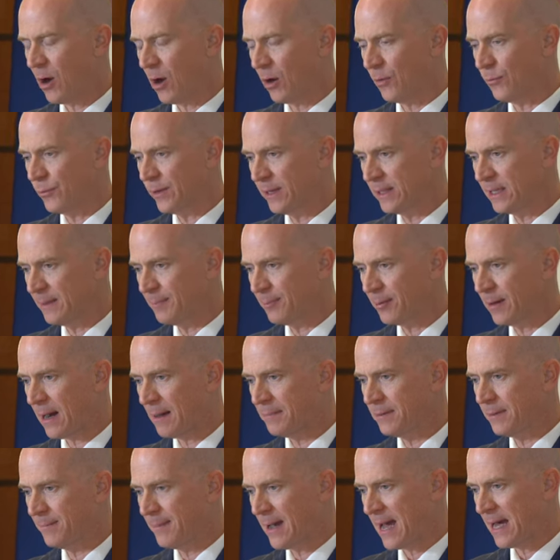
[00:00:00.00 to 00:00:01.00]
are really
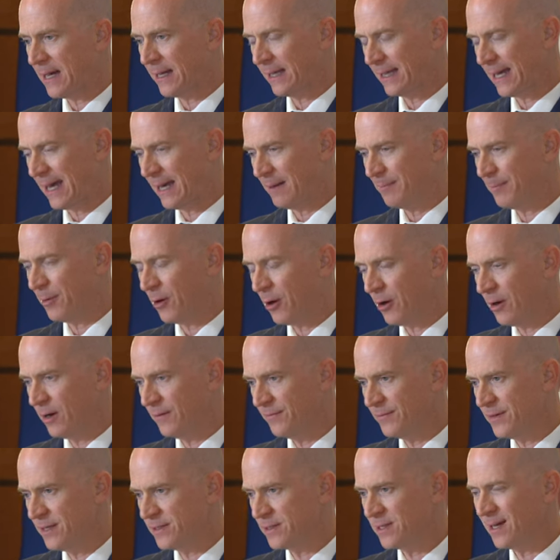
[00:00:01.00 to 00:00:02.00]
problematic and part
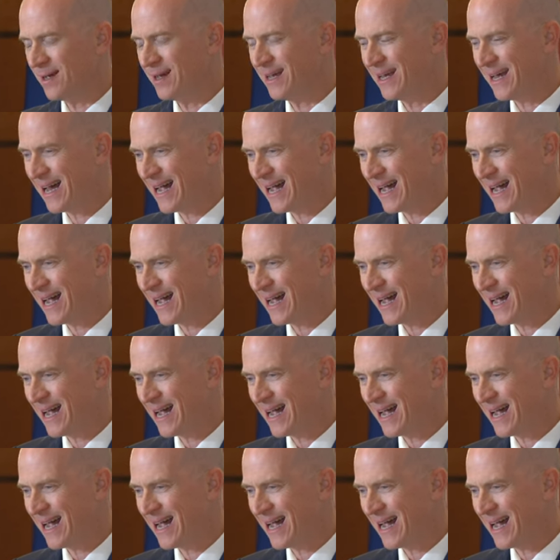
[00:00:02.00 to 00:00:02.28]
of this